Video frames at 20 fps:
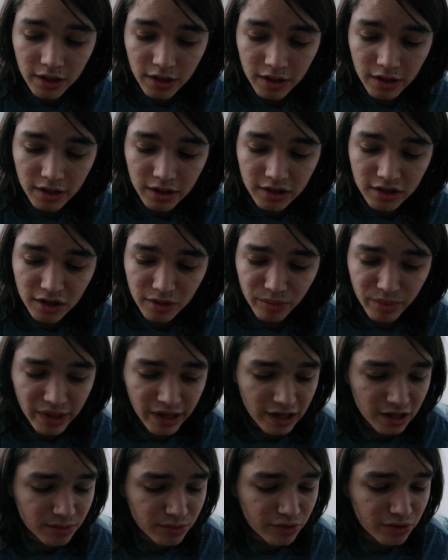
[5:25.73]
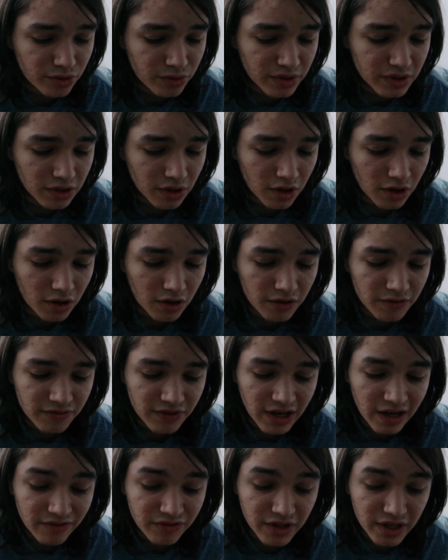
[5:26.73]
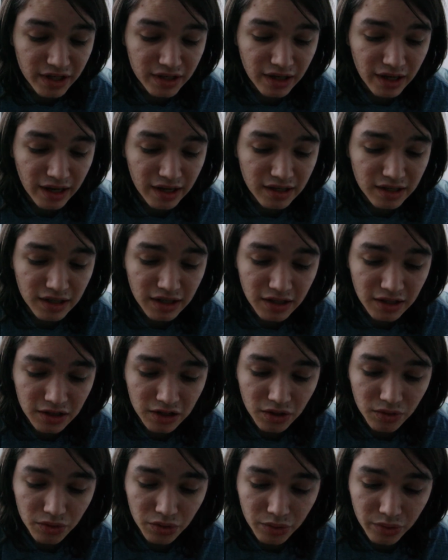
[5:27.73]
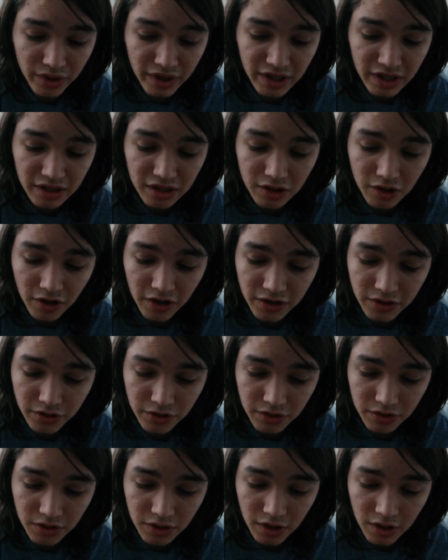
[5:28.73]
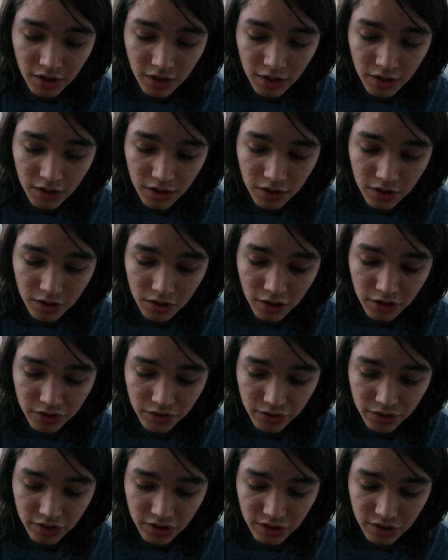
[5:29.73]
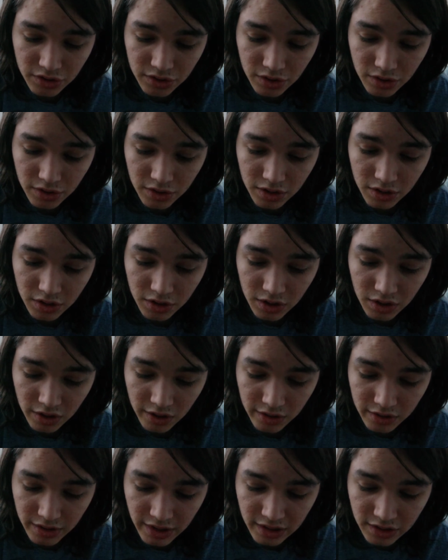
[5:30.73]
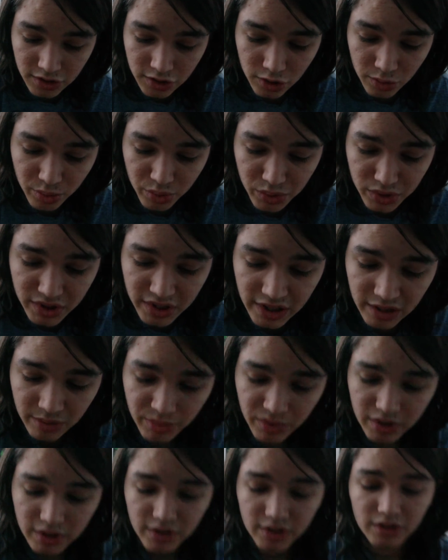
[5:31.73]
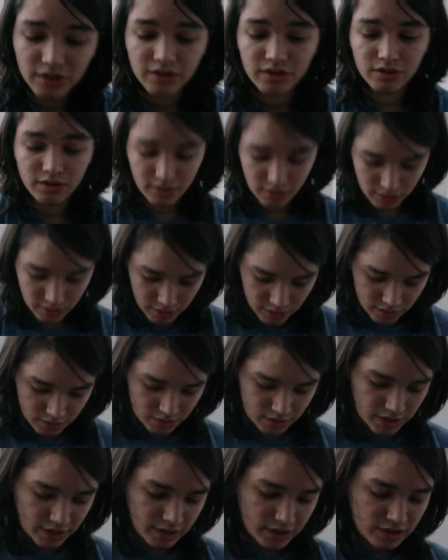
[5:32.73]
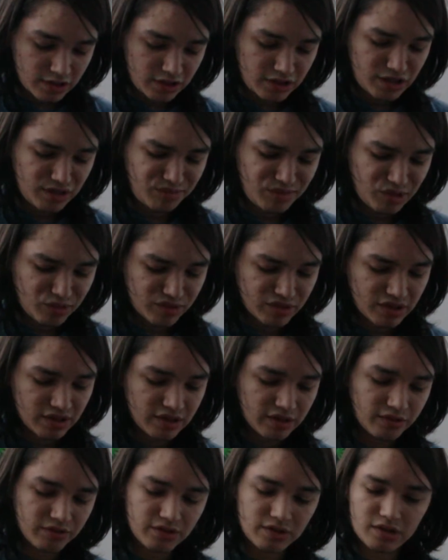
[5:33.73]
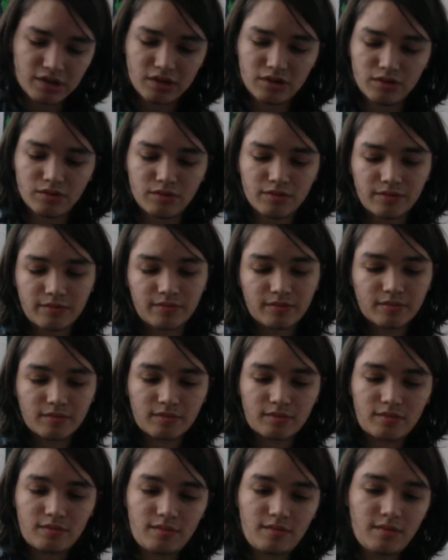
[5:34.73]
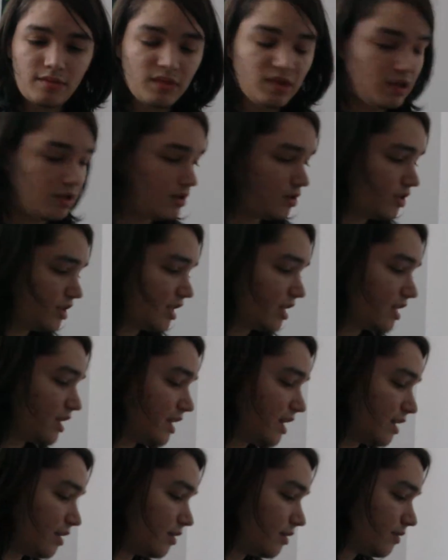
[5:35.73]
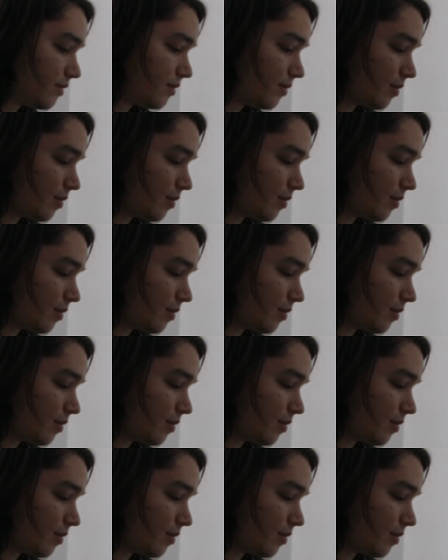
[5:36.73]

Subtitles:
It is compatible with all 510 and Ego threaded cartridges. That's super sick because they just sent me one of those too. Check it out.